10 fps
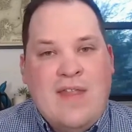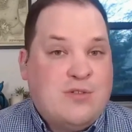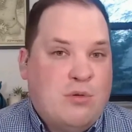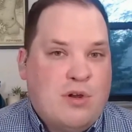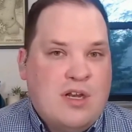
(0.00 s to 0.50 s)

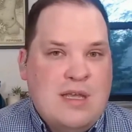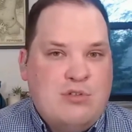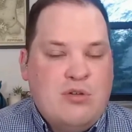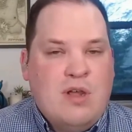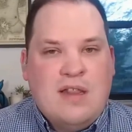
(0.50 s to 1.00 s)
And that's what we're going
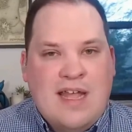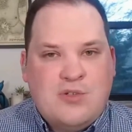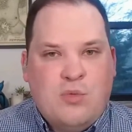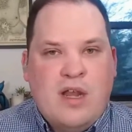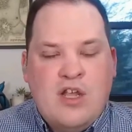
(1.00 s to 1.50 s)
to keep doing.
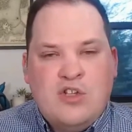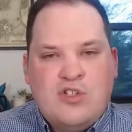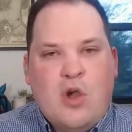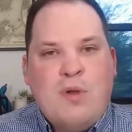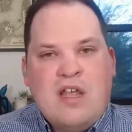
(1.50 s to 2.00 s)
And that's what
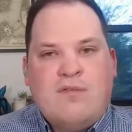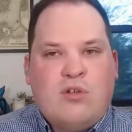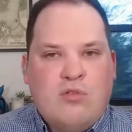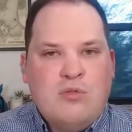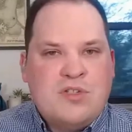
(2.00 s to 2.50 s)
so many
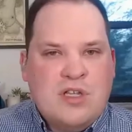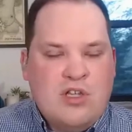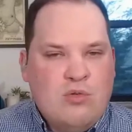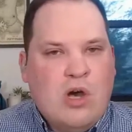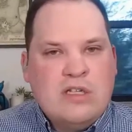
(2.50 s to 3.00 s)
of the
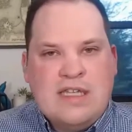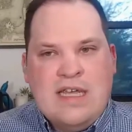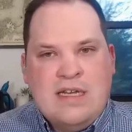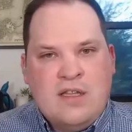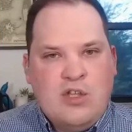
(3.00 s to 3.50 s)
groups that you
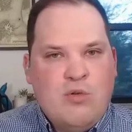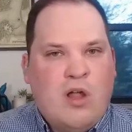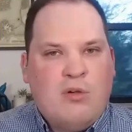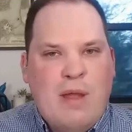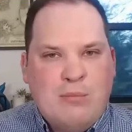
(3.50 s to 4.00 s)
all lead and that
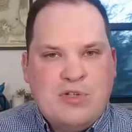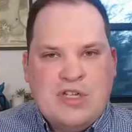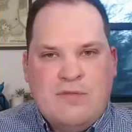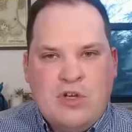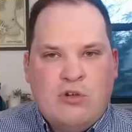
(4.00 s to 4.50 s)
you all are
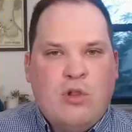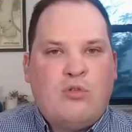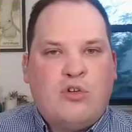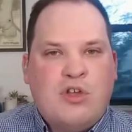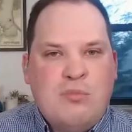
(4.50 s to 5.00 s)
members of in
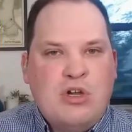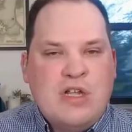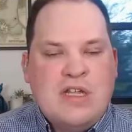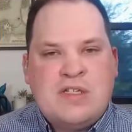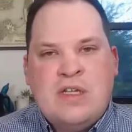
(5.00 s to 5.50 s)
your local
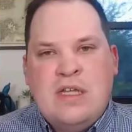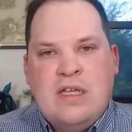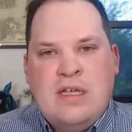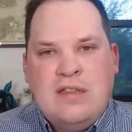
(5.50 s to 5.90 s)
communities,